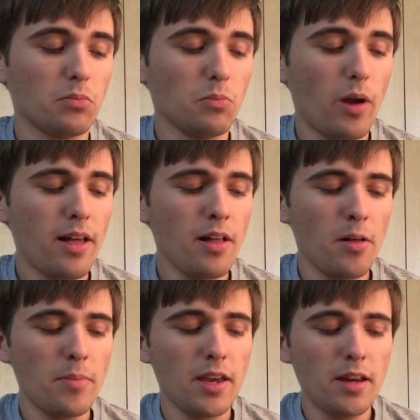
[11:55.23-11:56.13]

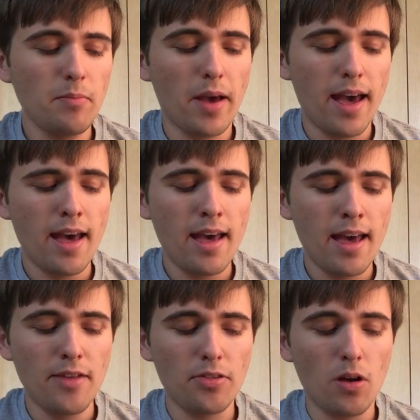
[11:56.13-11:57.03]
well-beaten
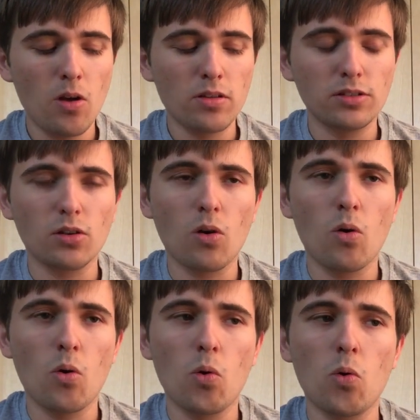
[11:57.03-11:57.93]
path on this
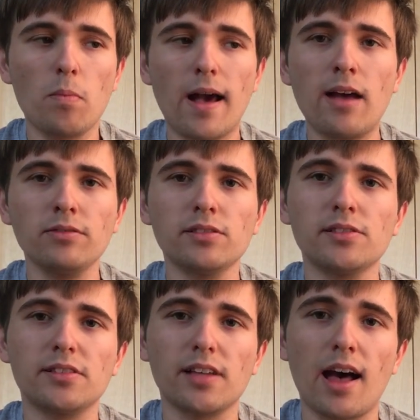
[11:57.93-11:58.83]
old
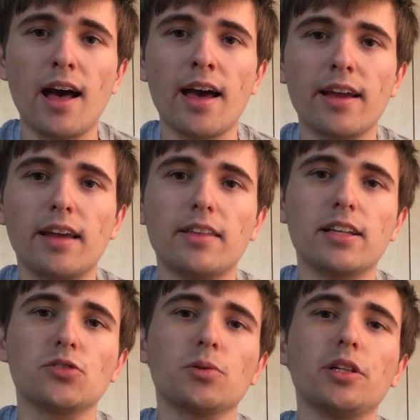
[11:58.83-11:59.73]
mountainside. I think
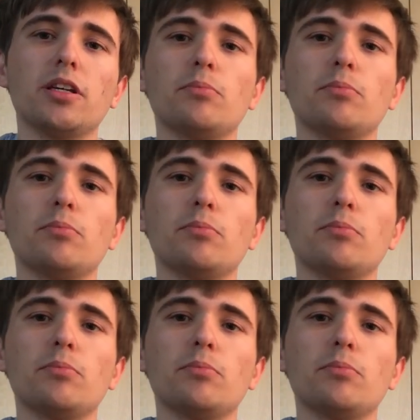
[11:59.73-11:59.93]
it's really